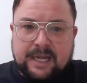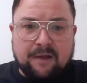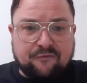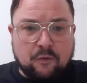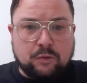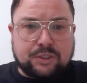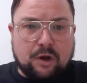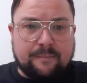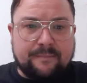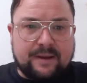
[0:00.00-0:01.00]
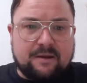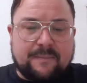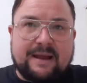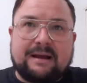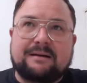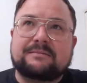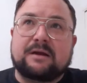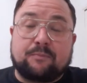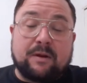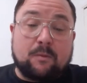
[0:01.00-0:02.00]
at full-time, and
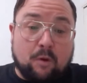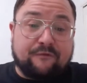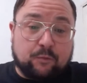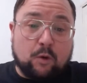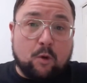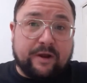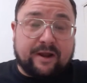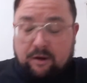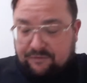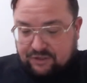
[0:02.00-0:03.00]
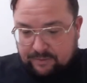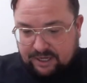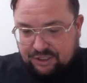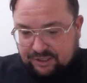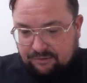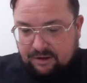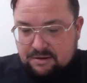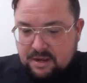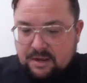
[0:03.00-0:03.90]
Watford were winning at half-time, in case you don't know.